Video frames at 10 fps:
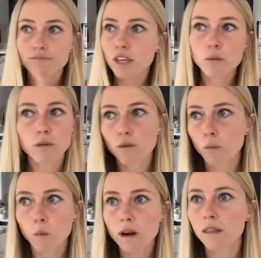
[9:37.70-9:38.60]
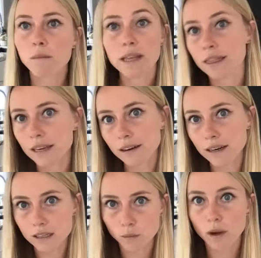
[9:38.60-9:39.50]
You know, the, one of the main
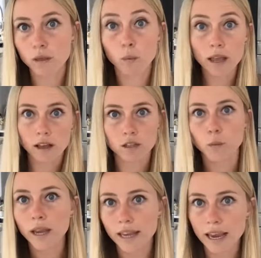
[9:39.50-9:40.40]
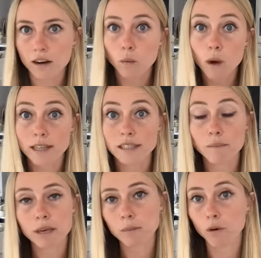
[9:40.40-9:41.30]
theories with weight loss, weight gain on why
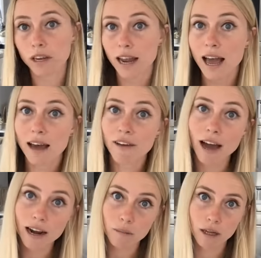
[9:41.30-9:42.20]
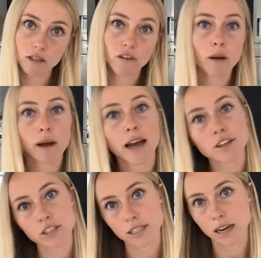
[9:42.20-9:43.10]
some people can have higher amounts of
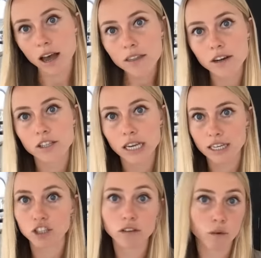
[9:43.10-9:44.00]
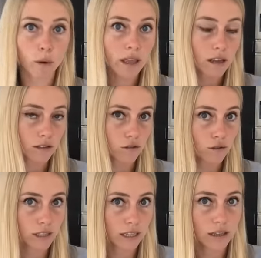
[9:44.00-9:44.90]
carbohydrates than others and achieve a weight loss goal
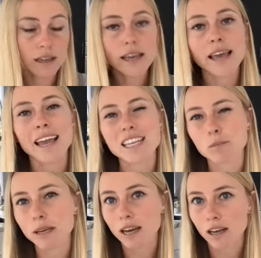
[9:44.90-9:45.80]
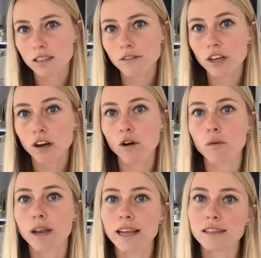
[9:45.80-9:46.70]
still is because of their
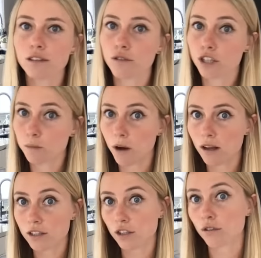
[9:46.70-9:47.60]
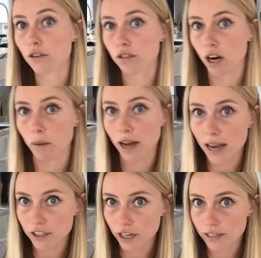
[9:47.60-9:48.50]
own insulin response to those
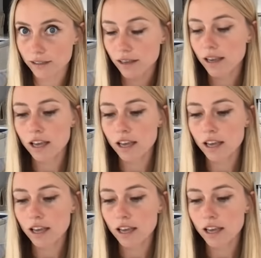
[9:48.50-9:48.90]
carbohydrates.